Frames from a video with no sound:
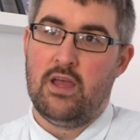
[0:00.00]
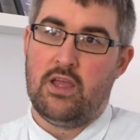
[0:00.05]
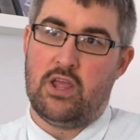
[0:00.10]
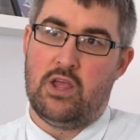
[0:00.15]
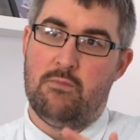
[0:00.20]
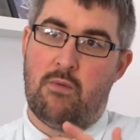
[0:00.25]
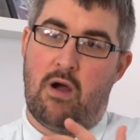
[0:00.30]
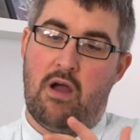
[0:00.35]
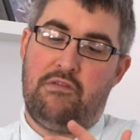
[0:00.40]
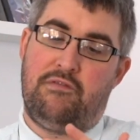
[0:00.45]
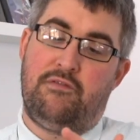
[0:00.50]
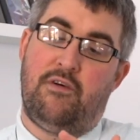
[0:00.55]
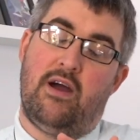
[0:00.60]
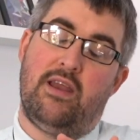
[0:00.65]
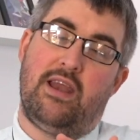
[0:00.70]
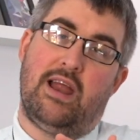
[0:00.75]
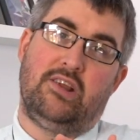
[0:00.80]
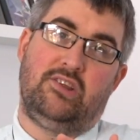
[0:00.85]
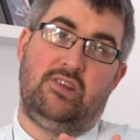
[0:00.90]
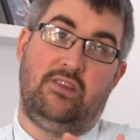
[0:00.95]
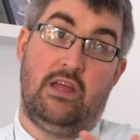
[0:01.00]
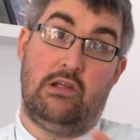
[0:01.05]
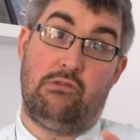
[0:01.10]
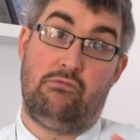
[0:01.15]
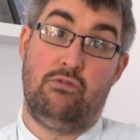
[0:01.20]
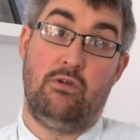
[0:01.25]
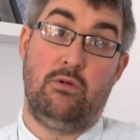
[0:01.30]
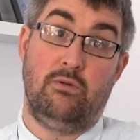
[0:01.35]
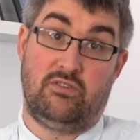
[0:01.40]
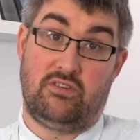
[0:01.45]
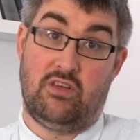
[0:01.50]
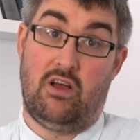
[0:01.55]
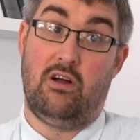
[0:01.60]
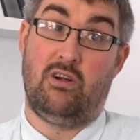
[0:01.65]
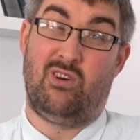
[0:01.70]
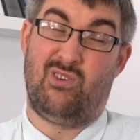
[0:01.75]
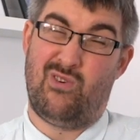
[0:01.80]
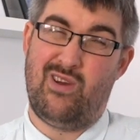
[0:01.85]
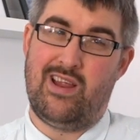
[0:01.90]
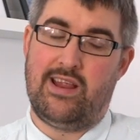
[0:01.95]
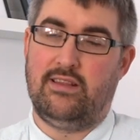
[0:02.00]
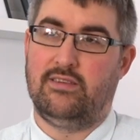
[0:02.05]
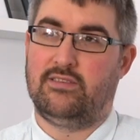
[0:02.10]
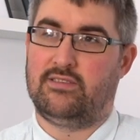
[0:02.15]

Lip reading: You might find actually their roots are green.